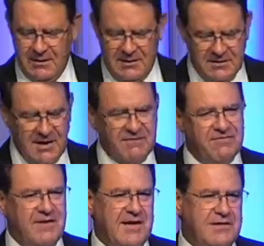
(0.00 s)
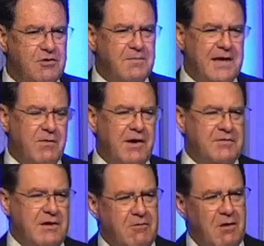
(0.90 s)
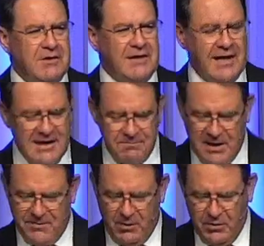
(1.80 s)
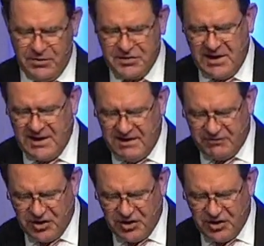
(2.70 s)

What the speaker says: In that flood, you may well know, only 8 people were saved.